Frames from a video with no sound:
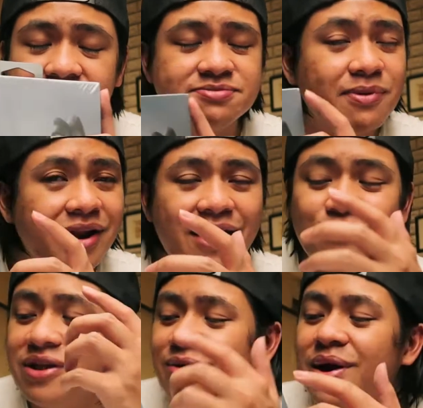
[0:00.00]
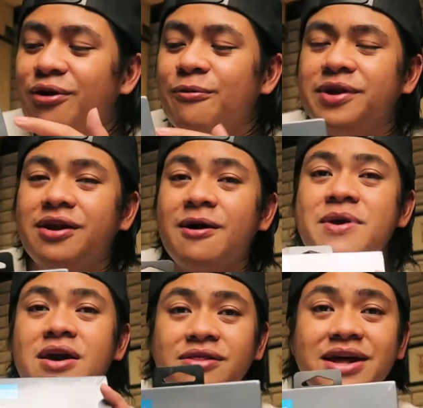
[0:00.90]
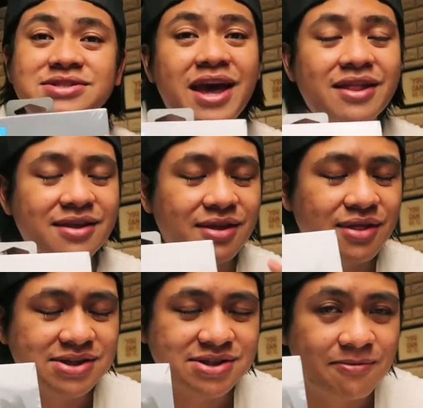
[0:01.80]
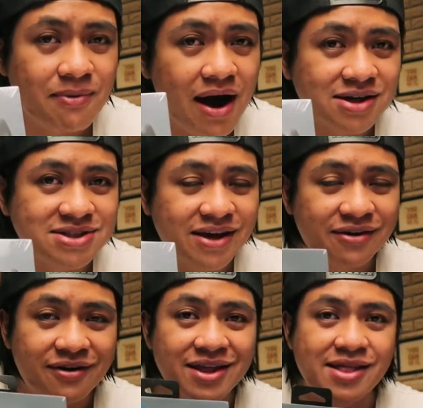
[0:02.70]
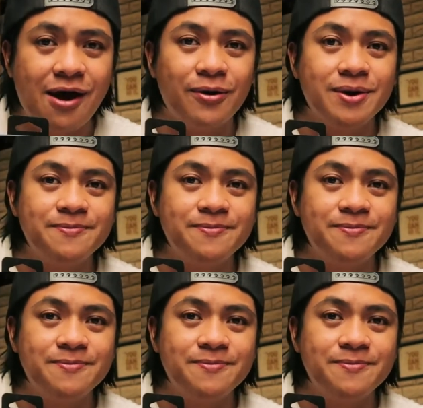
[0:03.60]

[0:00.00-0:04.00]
this, but I really want to open it up. Let's get into this unboxing right now.